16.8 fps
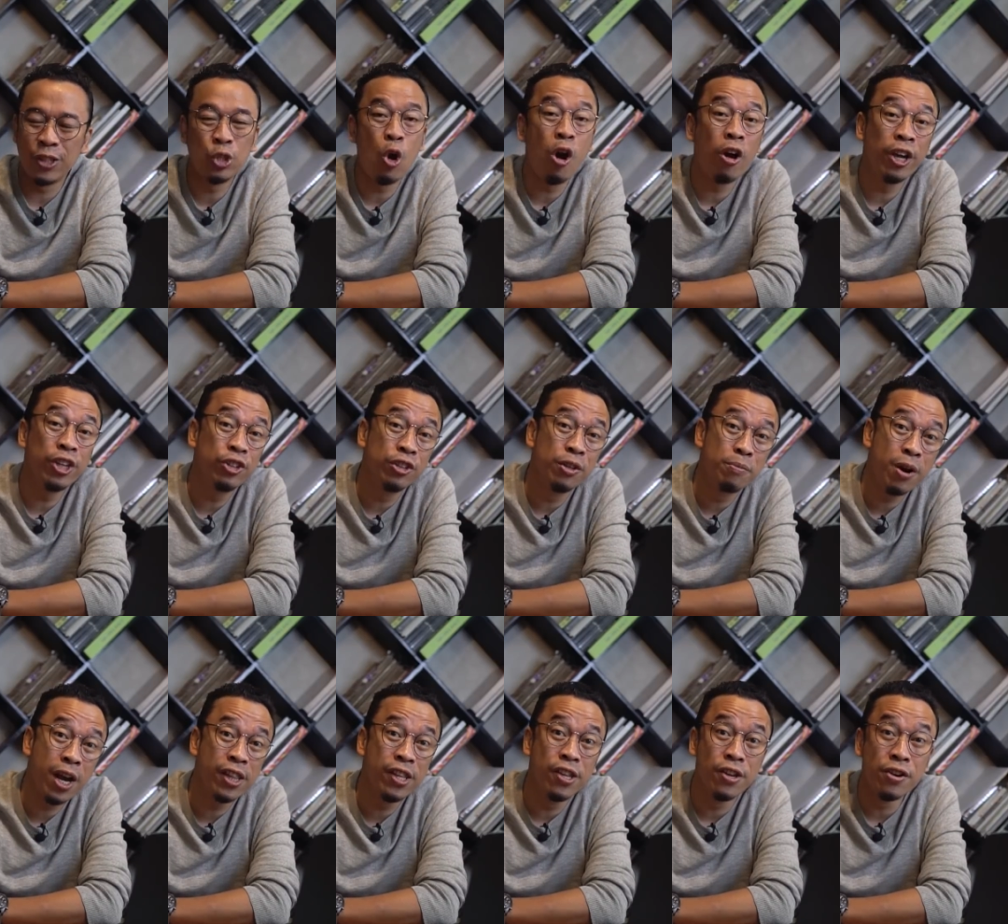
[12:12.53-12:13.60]
talking to the
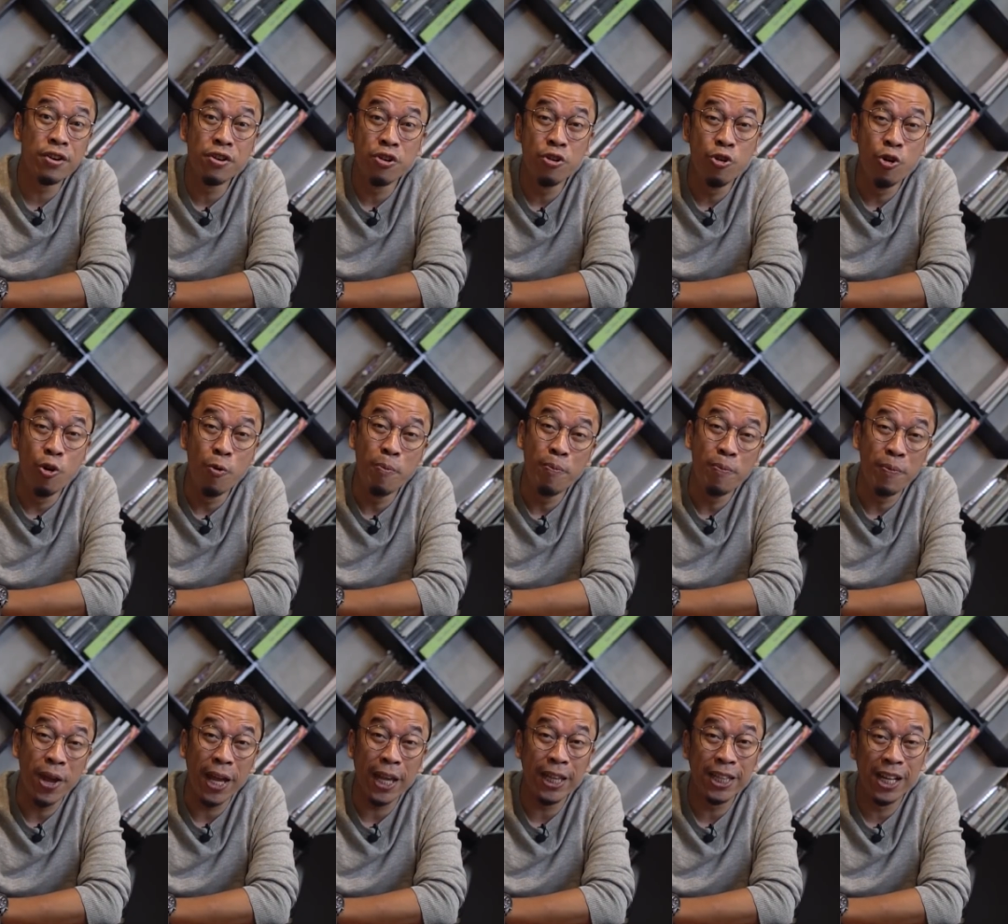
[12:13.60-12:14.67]
bride and the groom,
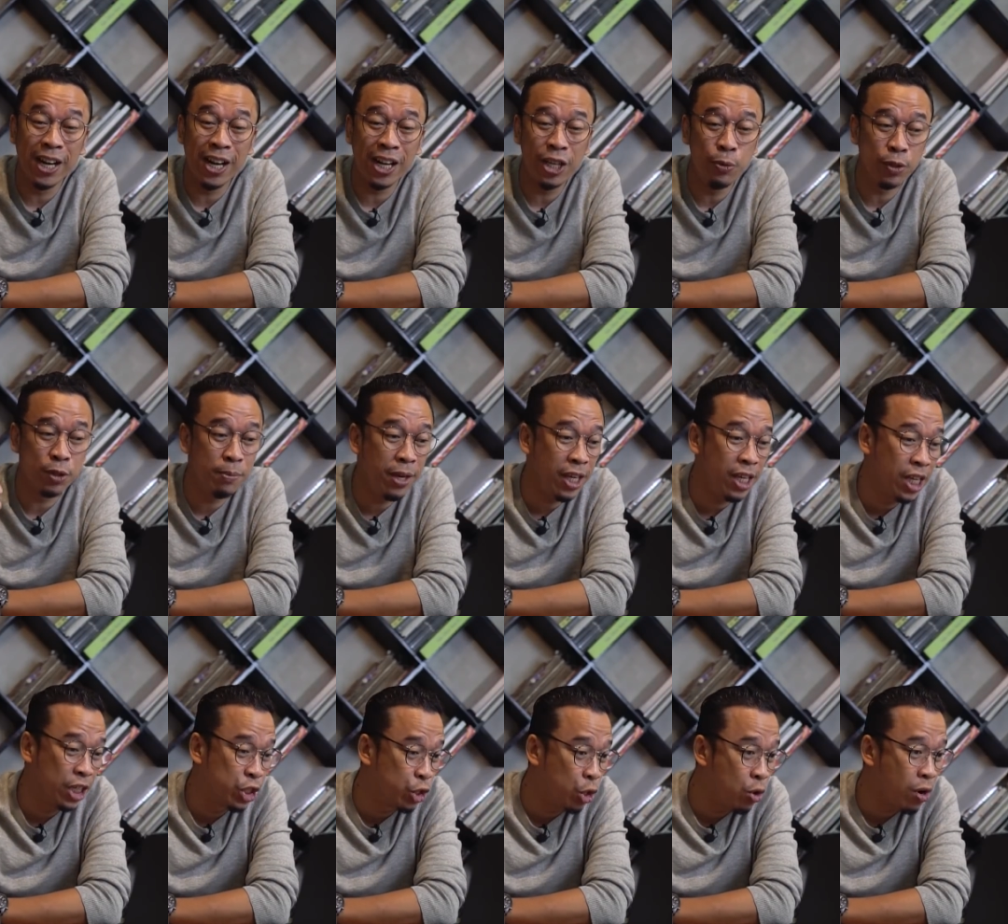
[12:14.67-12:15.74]
and he was making
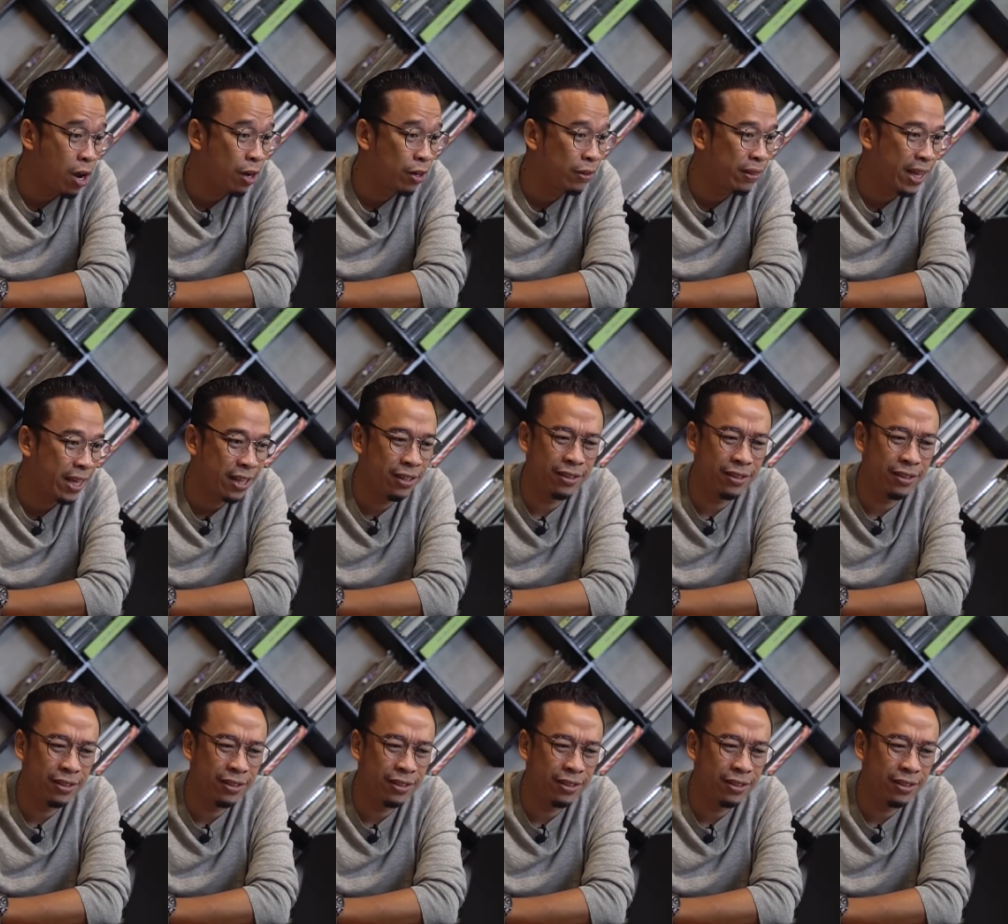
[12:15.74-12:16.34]
a joke out of like,